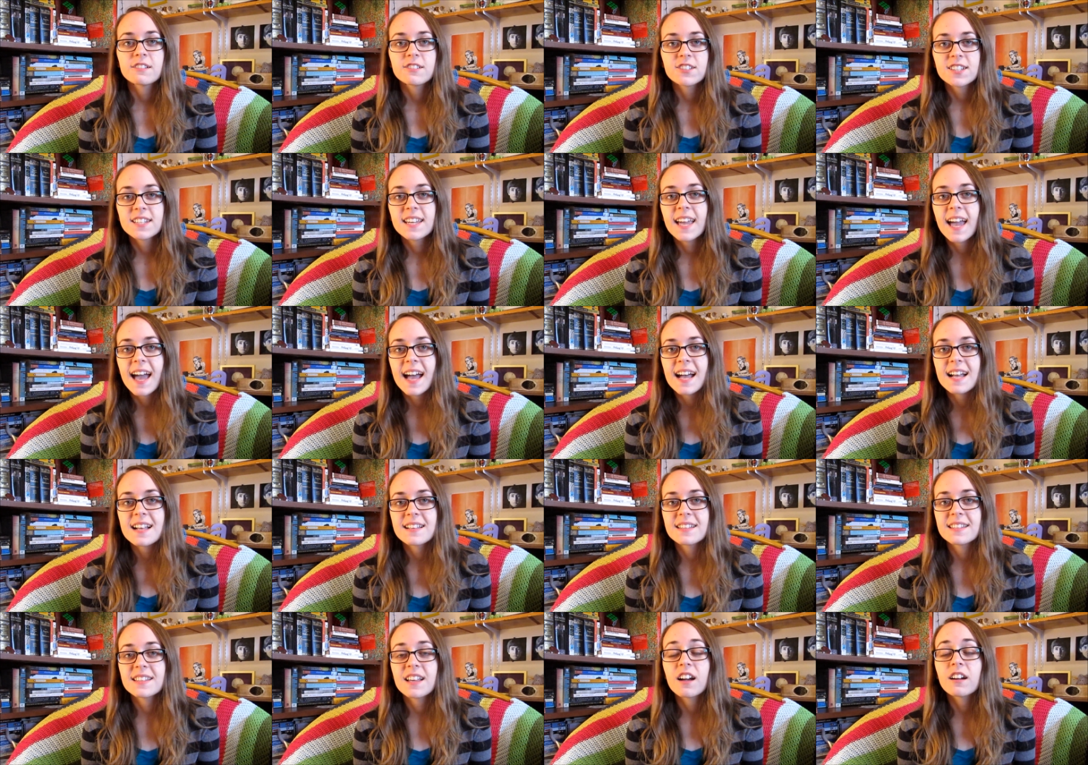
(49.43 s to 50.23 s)
She
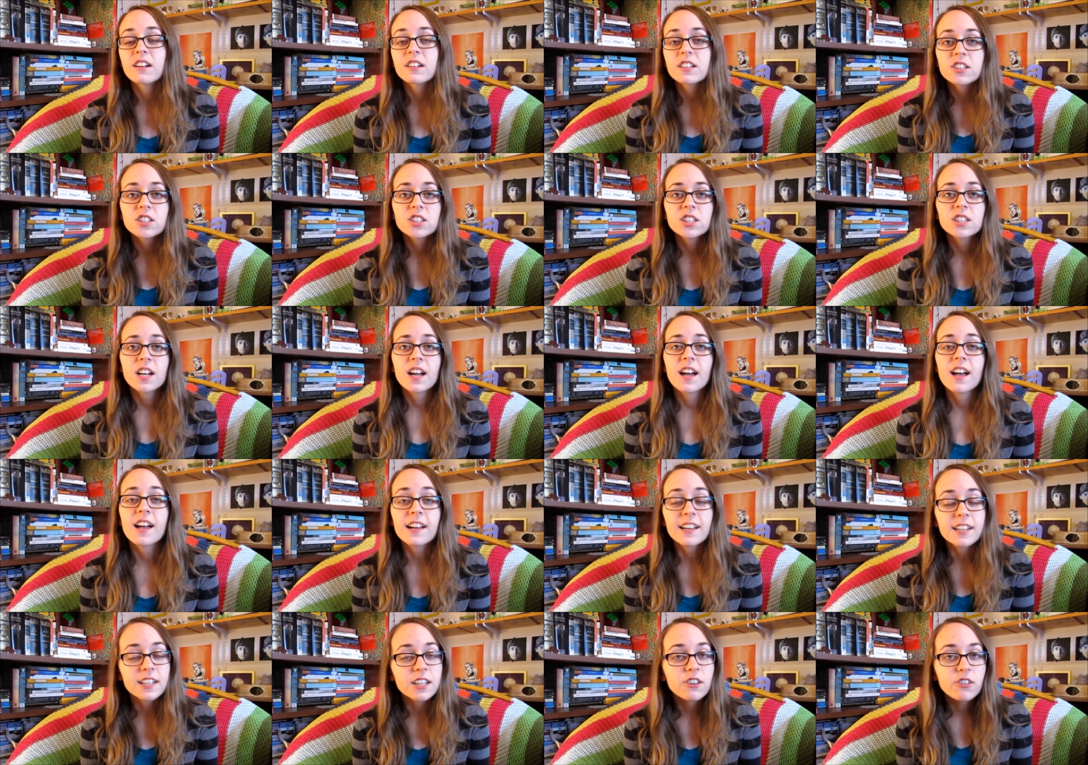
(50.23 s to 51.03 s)
has under
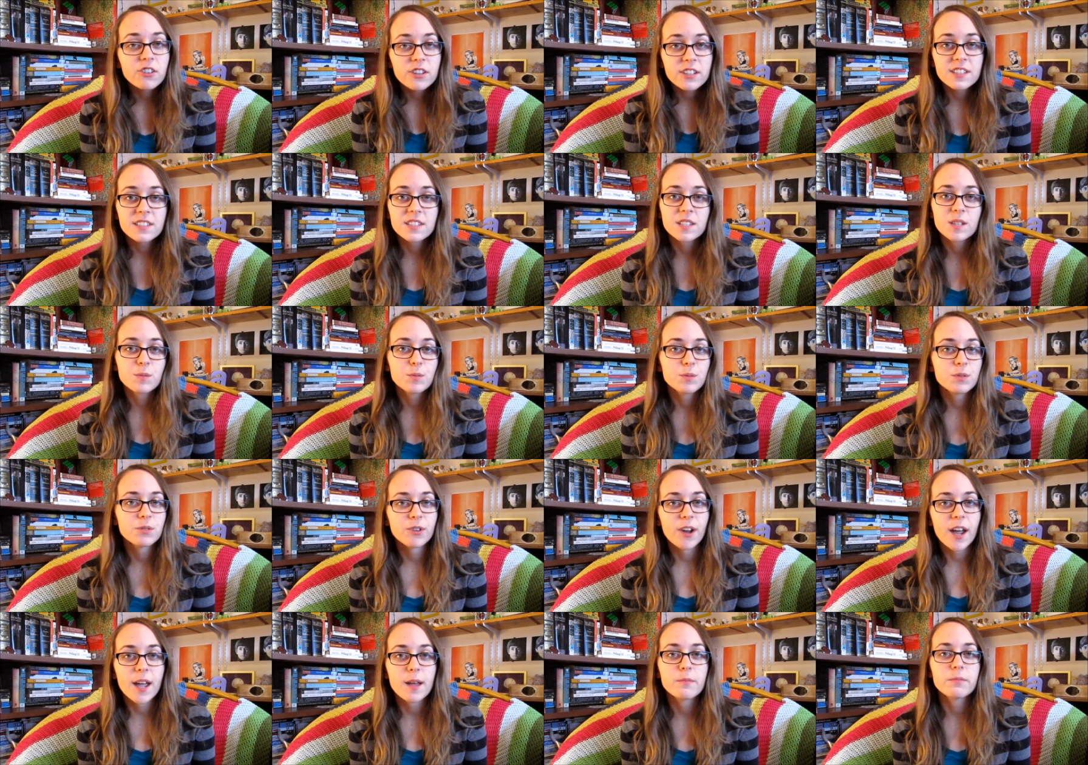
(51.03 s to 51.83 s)
100
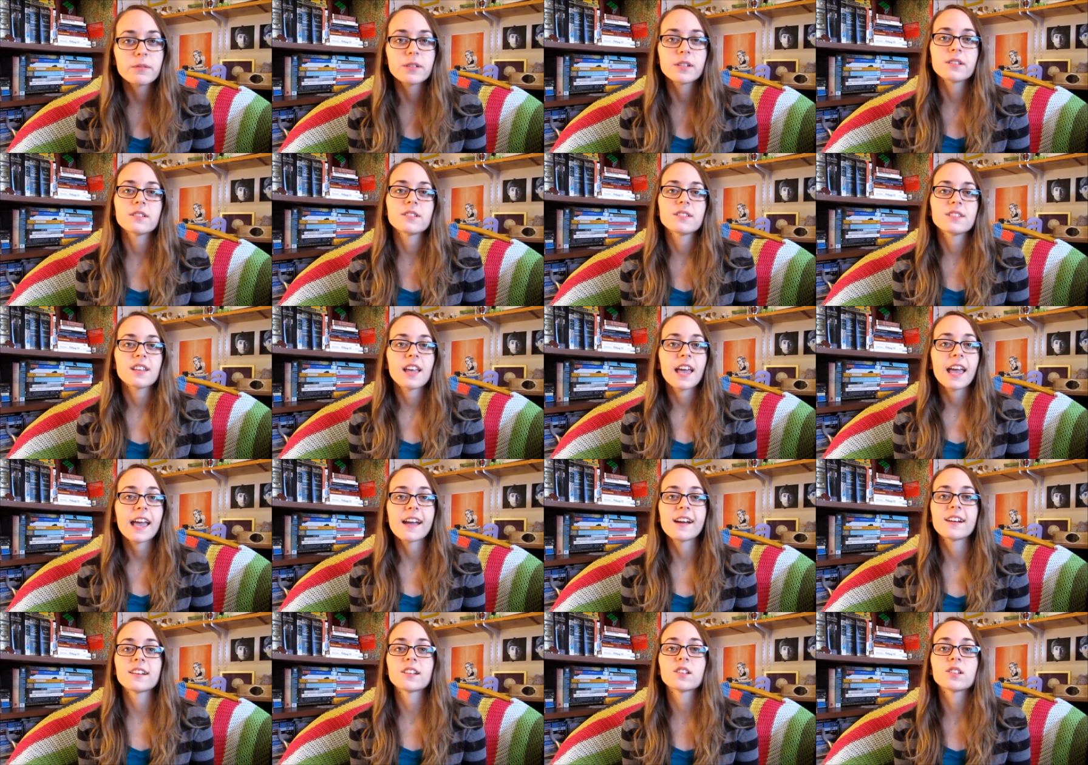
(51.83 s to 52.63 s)
subscribers
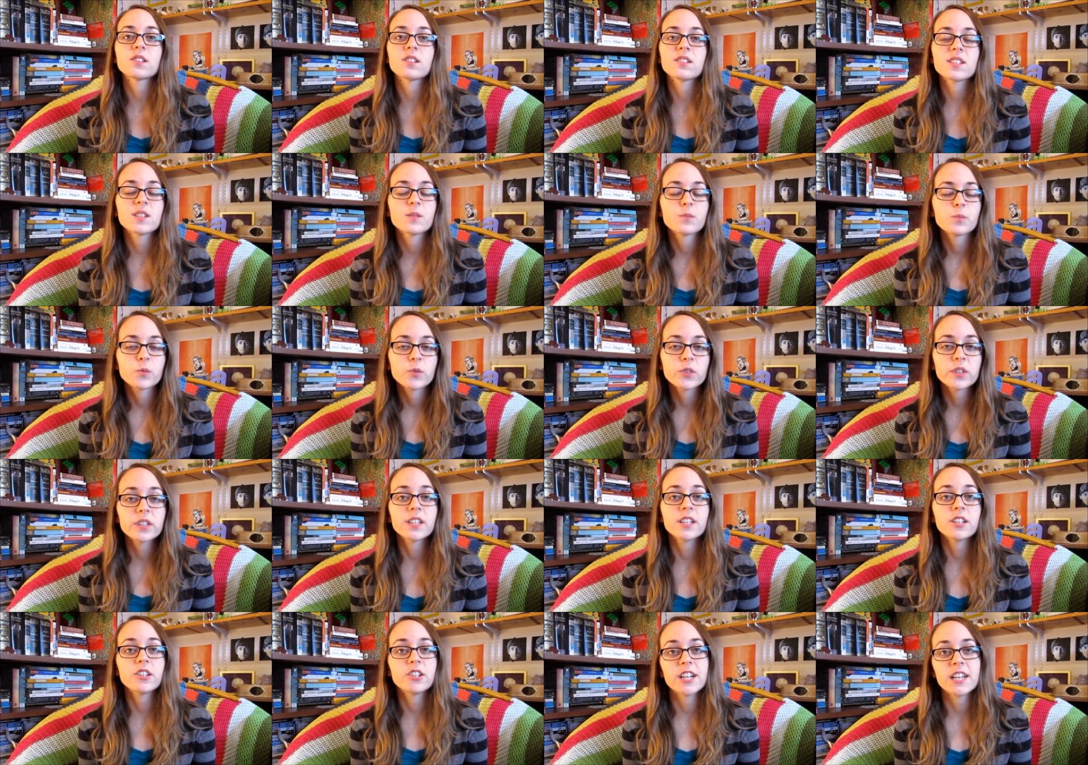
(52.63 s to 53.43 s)
and some
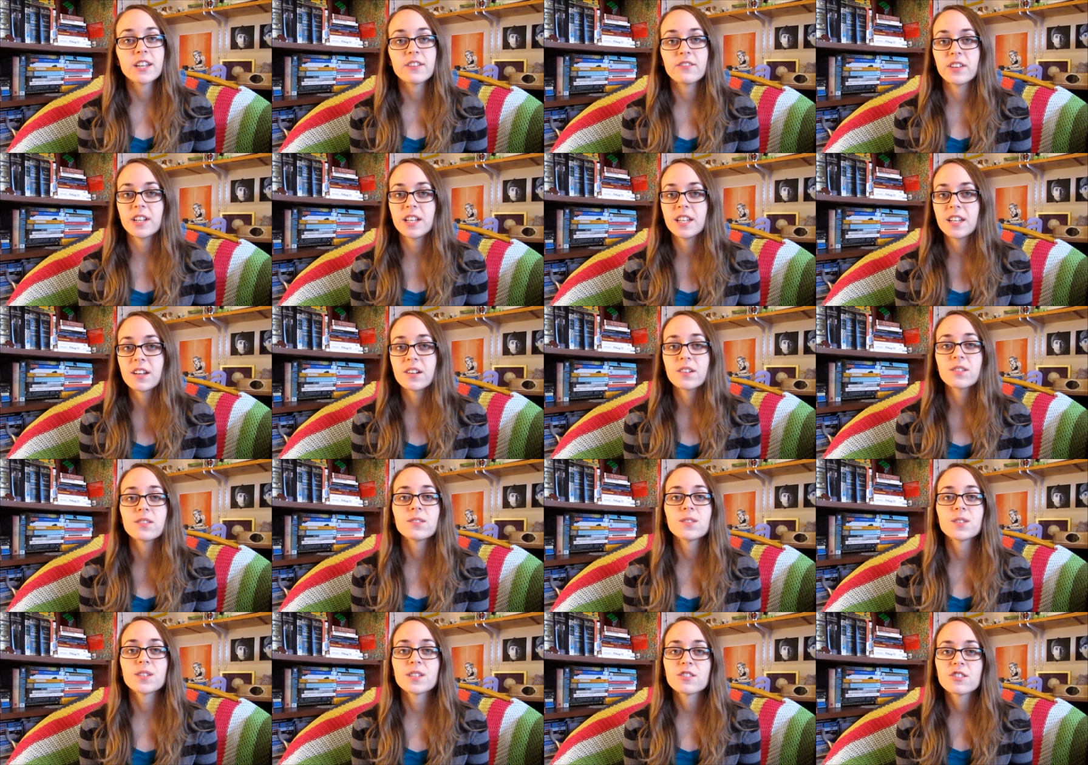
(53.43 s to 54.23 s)
really great
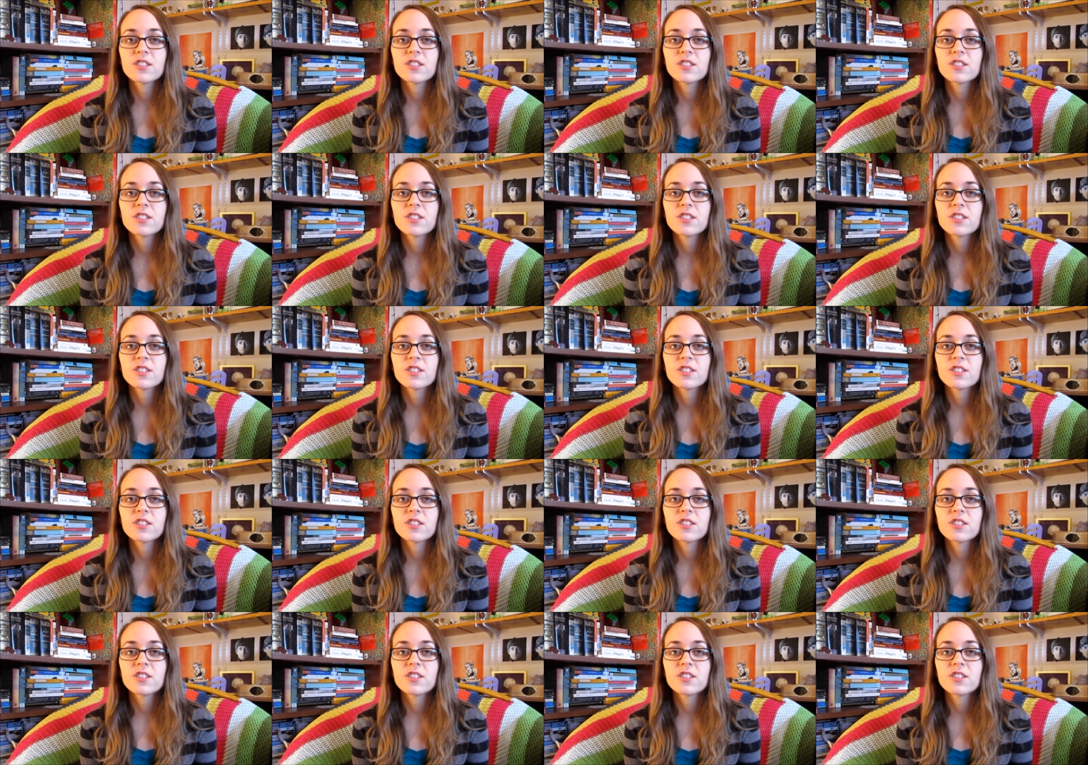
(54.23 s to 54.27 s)
videos.